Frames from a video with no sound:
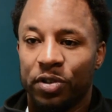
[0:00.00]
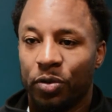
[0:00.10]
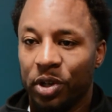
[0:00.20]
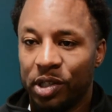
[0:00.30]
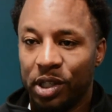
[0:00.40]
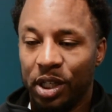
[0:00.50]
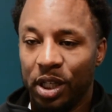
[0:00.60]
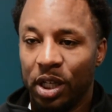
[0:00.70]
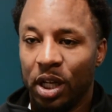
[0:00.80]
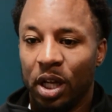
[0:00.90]

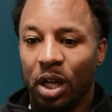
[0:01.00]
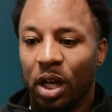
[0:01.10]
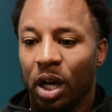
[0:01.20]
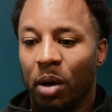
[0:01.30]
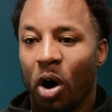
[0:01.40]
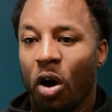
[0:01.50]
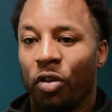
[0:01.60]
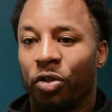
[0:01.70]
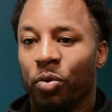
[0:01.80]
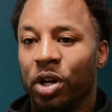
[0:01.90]
Christi. Uh, all
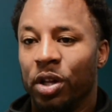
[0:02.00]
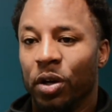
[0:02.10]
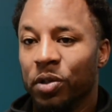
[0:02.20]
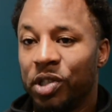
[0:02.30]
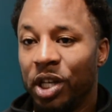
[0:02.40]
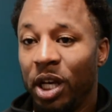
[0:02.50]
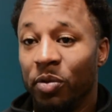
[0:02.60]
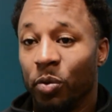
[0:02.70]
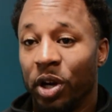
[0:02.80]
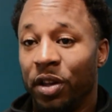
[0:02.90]
three of those
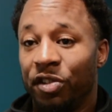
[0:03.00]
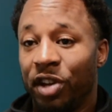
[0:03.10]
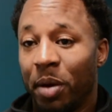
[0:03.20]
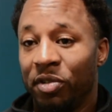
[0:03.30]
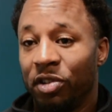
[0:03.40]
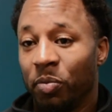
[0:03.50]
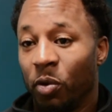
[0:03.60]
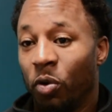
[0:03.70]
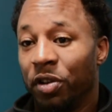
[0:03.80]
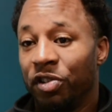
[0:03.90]
teams were in the championship or
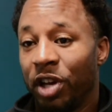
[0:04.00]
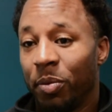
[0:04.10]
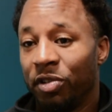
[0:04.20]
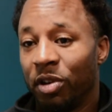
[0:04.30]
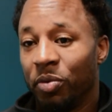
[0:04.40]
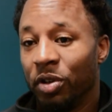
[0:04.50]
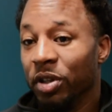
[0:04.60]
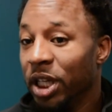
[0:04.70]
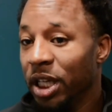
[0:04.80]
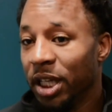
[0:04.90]
won the championship of their
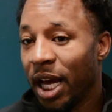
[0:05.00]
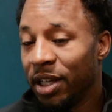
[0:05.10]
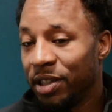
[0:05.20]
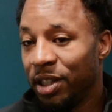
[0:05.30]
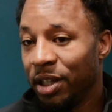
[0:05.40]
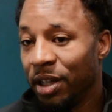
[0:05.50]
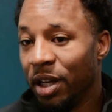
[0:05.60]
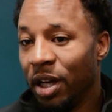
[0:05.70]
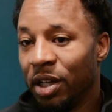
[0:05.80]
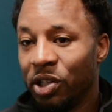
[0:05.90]
league last year.
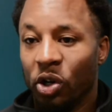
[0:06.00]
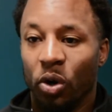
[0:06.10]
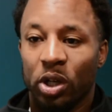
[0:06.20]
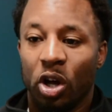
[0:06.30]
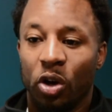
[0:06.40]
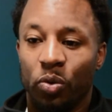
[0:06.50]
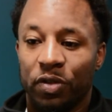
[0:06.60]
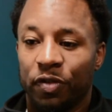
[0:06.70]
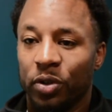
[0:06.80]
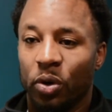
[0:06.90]
To go along
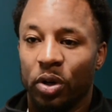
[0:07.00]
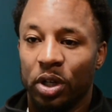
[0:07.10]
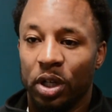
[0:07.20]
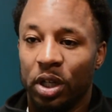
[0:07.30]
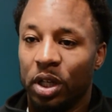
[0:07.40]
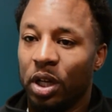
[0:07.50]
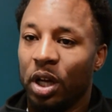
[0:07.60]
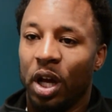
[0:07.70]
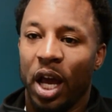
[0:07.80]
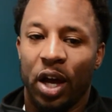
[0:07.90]
with Florida
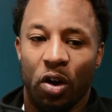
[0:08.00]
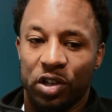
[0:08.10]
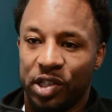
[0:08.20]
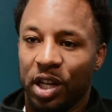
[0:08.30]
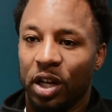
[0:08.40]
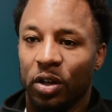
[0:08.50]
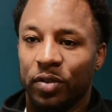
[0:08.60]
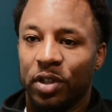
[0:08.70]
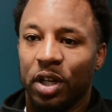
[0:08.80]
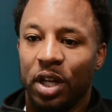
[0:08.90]
and
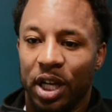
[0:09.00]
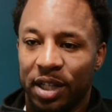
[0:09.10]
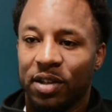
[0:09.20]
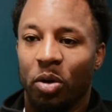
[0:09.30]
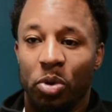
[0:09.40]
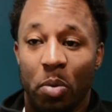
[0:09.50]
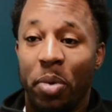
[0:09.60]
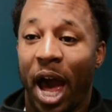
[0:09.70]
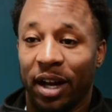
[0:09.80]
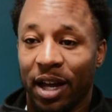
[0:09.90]
ourselves, it's going to be a
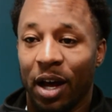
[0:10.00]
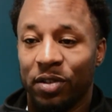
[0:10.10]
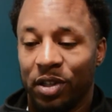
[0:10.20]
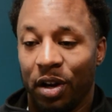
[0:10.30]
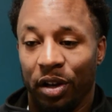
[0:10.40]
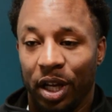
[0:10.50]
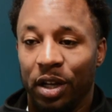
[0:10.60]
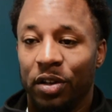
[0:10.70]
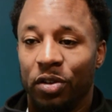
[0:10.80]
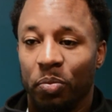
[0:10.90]
packed house in there, and
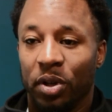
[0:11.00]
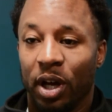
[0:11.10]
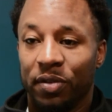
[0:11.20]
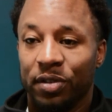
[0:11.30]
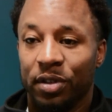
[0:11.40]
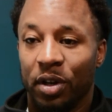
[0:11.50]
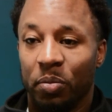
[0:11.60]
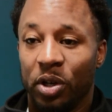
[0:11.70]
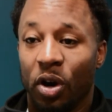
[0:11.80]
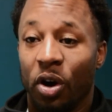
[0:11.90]
getting into the playoffs is going
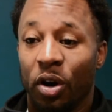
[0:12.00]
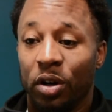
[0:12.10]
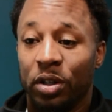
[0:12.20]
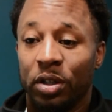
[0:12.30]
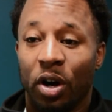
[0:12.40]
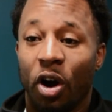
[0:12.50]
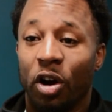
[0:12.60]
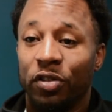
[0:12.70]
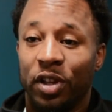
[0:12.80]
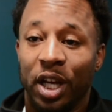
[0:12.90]
to be a hard,
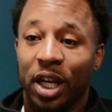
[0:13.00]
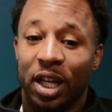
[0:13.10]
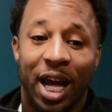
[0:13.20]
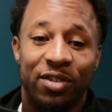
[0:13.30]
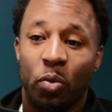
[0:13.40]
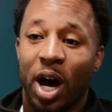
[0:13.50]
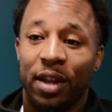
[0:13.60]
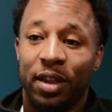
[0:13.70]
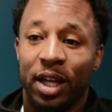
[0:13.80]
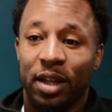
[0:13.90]
hard thing. And that's why
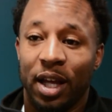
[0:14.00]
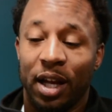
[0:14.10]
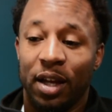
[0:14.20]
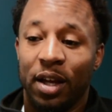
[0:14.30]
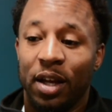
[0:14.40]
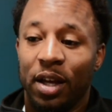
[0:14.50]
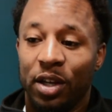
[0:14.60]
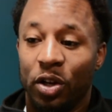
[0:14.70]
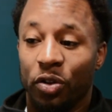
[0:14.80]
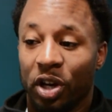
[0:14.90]
I think that,
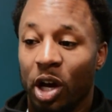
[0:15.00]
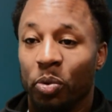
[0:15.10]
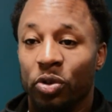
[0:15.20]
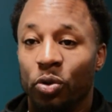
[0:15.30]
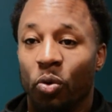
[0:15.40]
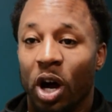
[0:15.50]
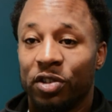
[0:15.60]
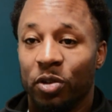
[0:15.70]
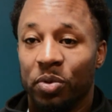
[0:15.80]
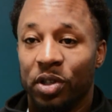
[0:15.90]
you know, the couple new
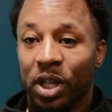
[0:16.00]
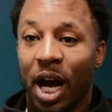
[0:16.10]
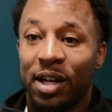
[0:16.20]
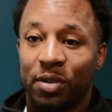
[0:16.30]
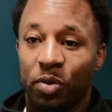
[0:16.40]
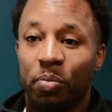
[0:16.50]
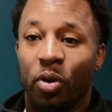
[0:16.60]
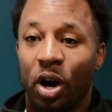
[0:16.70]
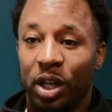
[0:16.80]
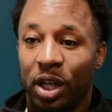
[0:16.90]
roster guys that we
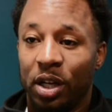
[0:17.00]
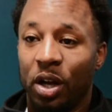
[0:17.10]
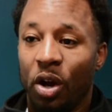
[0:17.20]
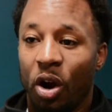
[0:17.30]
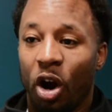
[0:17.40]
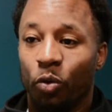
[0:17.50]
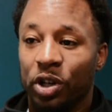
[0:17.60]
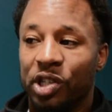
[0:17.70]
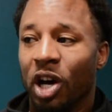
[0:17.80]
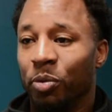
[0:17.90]
brought in are
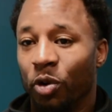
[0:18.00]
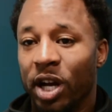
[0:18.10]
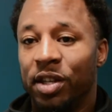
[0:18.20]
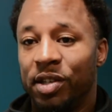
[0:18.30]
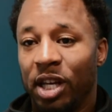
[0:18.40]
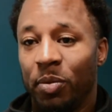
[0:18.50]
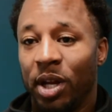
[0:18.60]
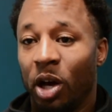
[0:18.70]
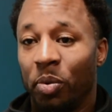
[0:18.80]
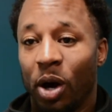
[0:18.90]
really to upgrade the team
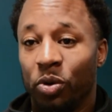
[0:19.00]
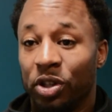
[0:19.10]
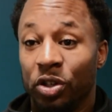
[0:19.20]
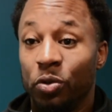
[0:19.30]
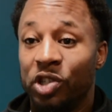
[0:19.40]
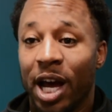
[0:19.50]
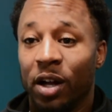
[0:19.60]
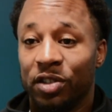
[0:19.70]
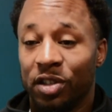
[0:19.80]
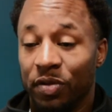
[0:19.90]
and help out with the new
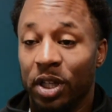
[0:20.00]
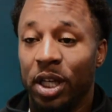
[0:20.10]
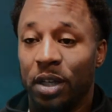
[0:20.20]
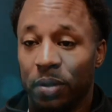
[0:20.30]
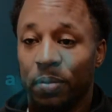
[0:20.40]
challenges of the league.